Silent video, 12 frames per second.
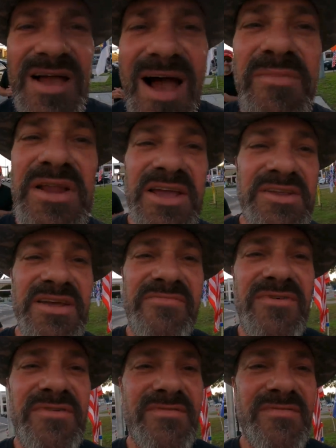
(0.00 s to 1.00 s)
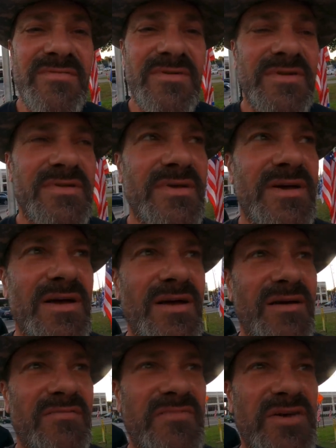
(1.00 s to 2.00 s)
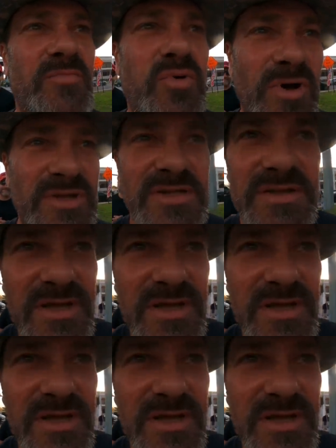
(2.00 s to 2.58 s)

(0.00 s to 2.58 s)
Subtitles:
I'm going to get different viewpoints,